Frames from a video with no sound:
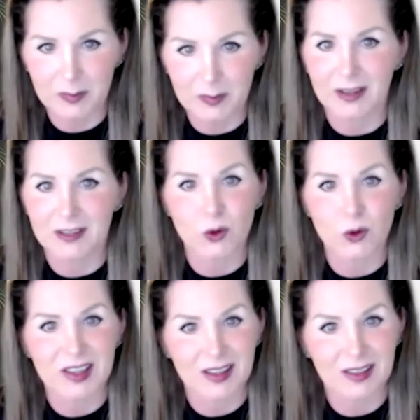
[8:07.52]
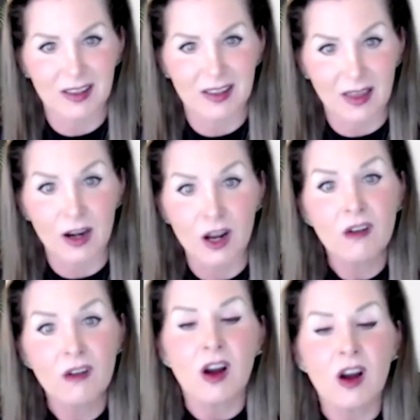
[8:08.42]
pipelines or anything like that.
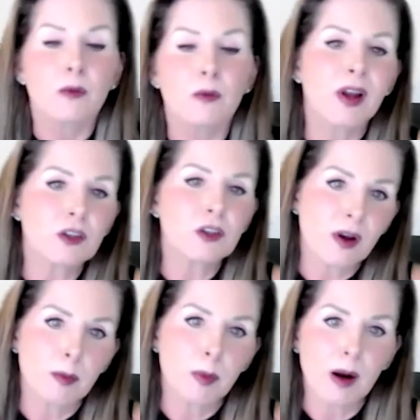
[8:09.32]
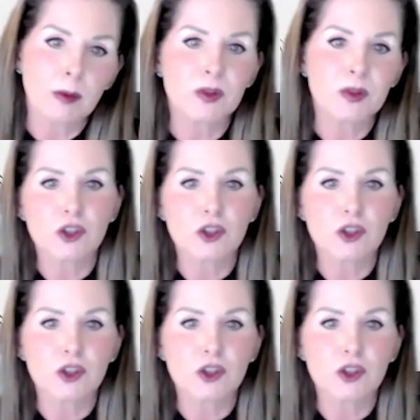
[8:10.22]
We also have a problem with the